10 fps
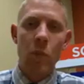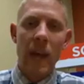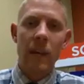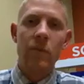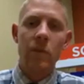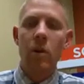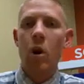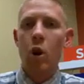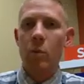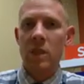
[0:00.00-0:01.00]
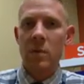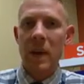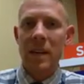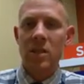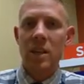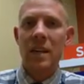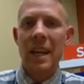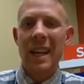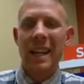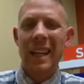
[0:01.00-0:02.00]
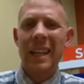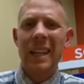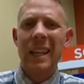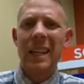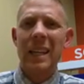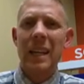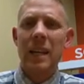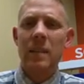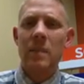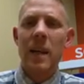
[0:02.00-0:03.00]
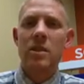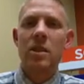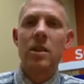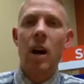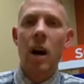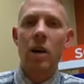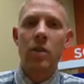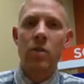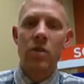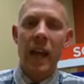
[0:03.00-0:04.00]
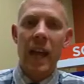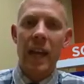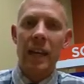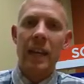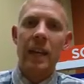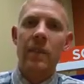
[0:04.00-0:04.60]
pay for their home inspection and any inspection other than